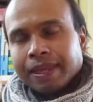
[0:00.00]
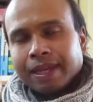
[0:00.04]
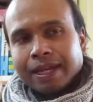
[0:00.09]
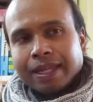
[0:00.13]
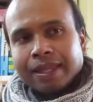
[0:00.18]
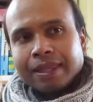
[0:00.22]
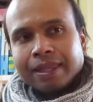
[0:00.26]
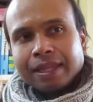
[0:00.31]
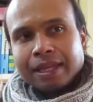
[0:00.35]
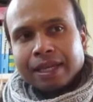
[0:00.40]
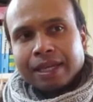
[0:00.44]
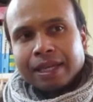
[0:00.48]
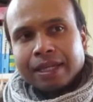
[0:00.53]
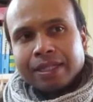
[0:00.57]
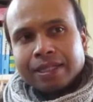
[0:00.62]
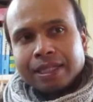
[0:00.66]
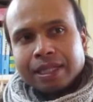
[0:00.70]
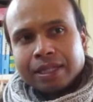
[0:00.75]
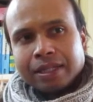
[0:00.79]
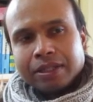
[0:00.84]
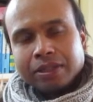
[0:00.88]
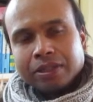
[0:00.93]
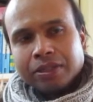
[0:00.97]
And,
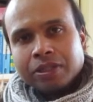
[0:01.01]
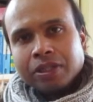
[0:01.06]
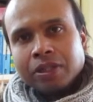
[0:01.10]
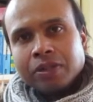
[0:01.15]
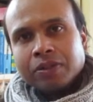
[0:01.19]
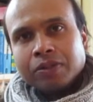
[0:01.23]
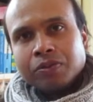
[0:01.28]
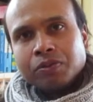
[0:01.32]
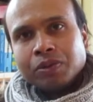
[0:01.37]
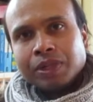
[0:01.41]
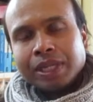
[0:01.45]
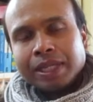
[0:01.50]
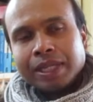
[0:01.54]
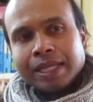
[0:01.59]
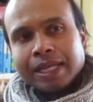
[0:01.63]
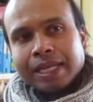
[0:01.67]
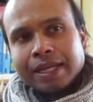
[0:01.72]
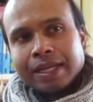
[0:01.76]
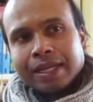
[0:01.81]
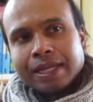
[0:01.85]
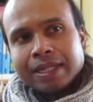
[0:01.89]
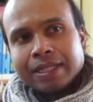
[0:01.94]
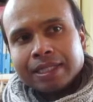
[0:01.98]
and you don't really
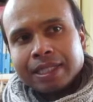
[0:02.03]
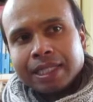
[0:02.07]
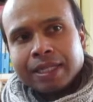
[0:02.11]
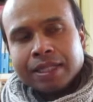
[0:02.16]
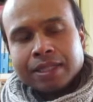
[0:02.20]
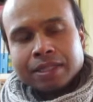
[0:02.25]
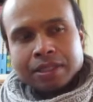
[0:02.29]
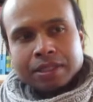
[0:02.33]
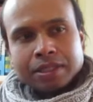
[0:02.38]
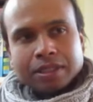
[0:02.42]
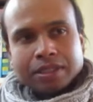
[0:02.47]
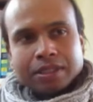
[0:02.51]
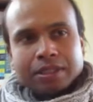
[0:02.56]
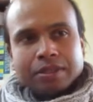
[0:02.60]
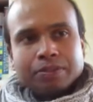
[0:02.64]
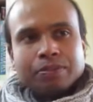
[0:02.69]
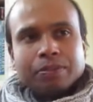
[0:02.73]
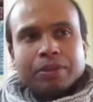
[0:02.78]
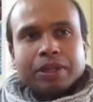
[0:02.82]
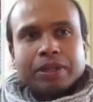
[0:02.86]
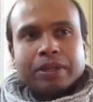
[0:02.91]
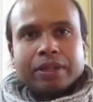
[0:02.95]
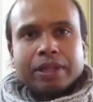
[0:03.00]
get addicted
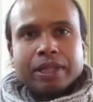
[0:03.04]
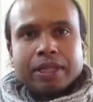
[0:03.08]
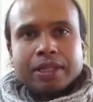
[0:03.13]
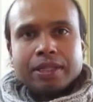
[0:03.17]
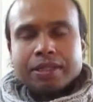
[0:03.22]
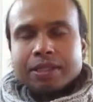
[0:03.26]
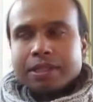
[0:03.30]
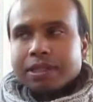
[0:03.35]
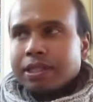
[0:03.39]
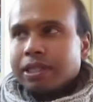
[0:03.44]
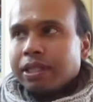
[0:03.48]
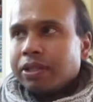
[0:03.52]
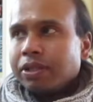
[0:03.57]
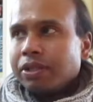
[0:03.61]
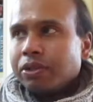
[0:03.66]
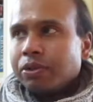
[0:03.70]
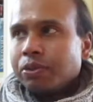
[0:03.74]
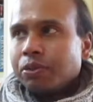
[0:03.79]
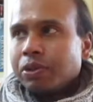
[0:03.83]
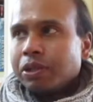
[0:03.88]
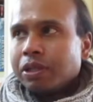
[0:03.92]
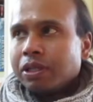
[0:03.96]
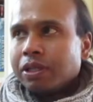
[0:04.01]
by things in
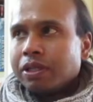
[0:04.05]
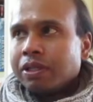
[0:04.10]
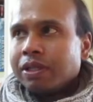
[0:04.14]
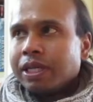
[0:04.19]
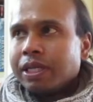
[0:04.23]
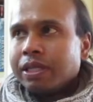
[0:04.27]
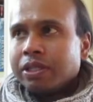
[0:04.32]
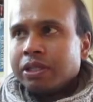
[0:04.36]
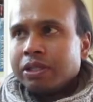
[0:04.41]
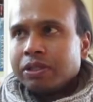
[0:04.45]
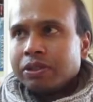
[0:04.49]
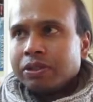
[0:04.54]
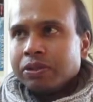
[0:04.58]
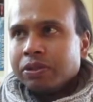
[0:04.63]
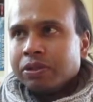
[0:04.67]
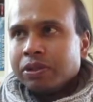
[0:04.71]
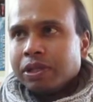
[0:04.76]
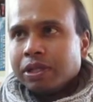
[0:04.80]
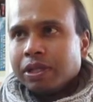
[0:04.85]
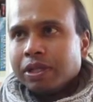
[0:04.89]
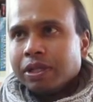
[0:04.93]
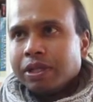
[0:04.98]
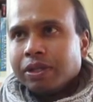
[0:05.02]
the world, thank you,
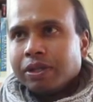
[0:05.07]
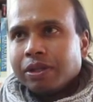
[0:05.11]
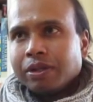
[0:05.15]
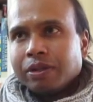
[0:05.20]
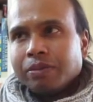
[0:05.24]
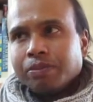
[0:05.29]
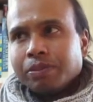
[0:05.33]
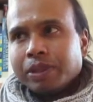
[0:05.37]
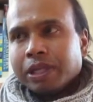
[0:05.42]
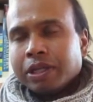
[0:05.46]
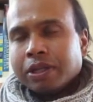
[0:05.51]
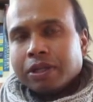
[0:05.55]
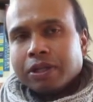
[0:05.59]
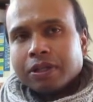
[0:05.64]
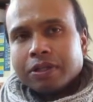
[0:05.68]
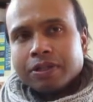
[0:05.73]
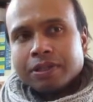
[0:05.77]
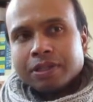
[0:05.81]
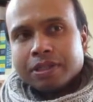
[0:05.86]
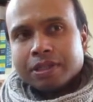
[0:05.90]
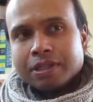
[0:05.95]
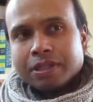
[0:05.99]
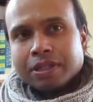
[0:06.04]

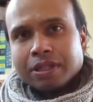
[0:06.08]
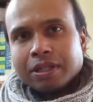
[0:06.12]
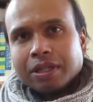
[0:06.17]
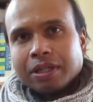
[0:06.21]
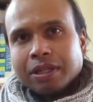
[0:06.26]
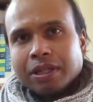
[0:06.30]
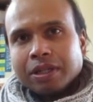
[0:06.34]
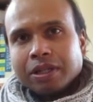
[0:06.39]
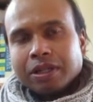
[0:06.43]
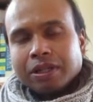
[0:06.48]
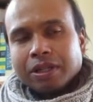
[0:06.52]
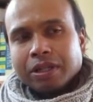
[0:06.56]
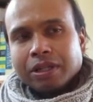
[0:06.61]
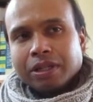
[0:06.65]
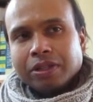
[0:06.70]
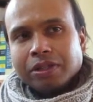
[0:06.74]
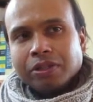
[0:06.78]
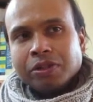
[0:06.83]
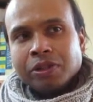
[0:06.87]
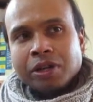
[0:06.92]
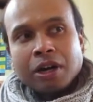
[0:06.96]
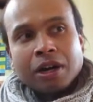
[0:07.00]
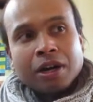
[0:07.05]
because
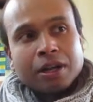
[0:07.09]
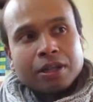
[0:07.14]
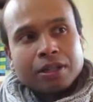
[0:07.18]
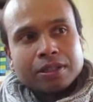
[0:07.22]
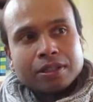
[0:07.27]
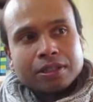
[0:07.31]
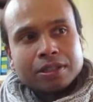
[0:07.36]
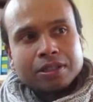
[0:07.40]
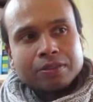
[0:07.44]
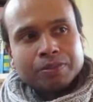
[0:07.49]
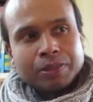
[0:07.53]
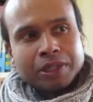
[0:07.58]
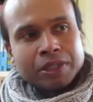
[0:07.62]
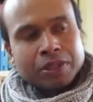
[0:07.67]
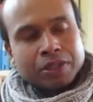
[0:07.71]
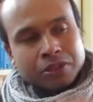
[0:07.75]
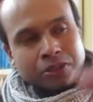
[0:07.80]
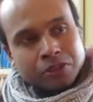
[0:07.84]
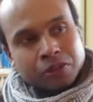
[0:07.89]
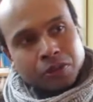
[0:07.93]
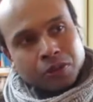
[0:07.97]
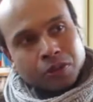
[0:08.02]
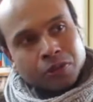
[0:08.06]
you can't, because you're